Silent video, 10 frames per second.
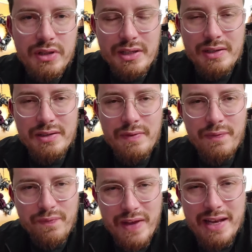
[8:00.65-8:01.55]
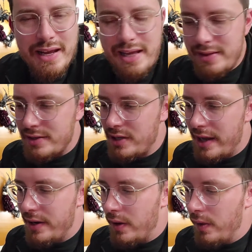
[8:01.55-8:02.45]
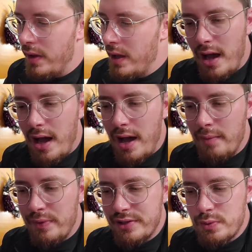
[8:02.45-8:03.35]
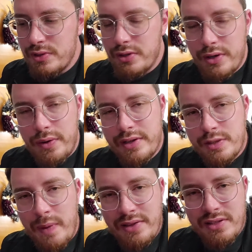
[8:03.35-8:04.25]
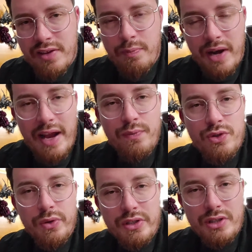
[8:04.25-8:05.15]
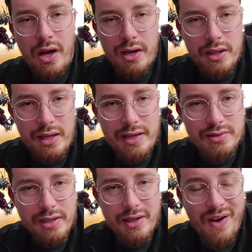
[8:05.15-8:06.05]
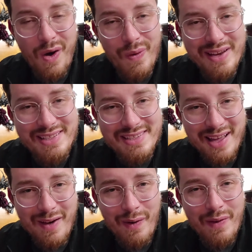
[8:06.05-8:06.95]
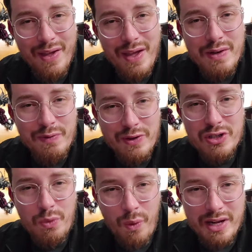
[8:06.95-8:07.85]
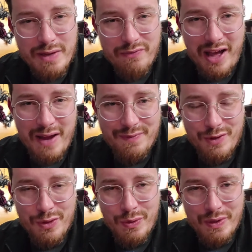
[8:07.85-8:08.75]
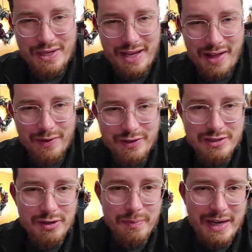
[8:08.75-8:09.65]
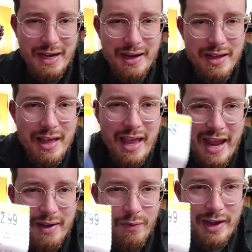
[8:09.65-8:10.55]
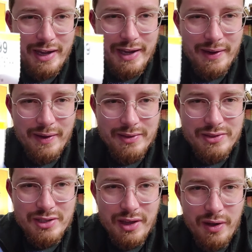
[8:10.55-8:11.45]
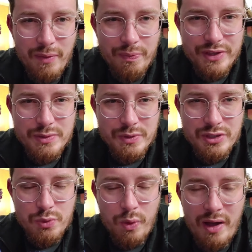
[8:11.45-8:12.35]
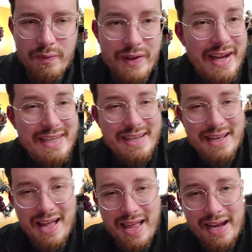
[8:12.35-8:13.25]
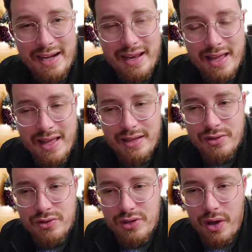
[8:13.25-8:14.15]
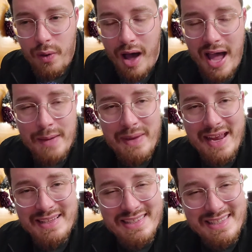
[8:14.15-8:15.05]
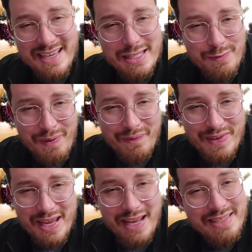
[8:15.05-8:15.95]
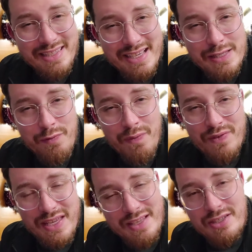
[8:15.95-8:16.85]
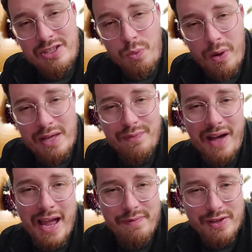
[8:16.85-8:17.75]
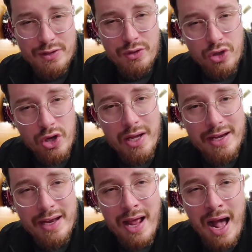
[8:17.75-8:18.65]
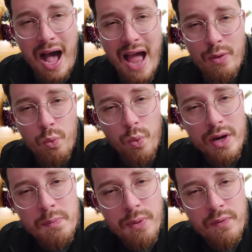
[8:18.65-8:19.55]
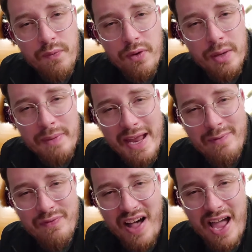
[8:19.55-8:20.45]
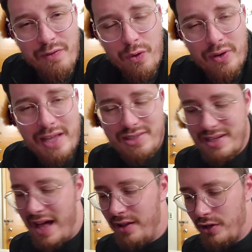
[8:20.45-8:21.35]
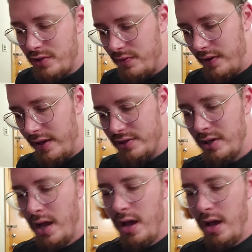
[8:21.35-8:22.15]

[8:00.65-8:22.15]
the fit in the title. This was a little expensive, but I have sold a ton of these, and they always sell for $25 to $30 for me. And right here, so this was $12.99, so I paid $6.50 into 25 is good. I would prefer to pay $5 or less for this,